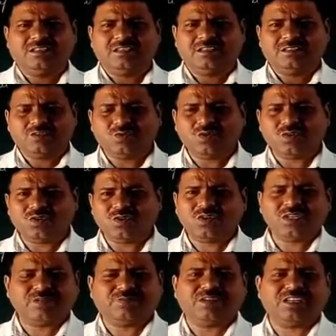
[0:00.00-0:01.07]
It's good now
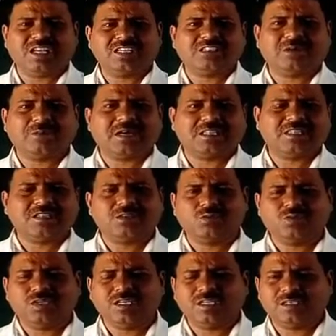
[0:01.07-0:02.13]
if he takes a bath in the
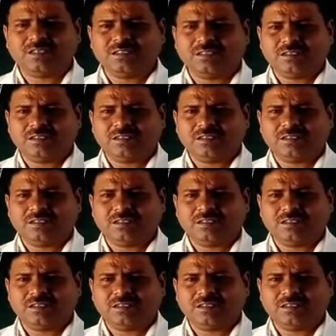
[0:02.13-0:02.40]
evening.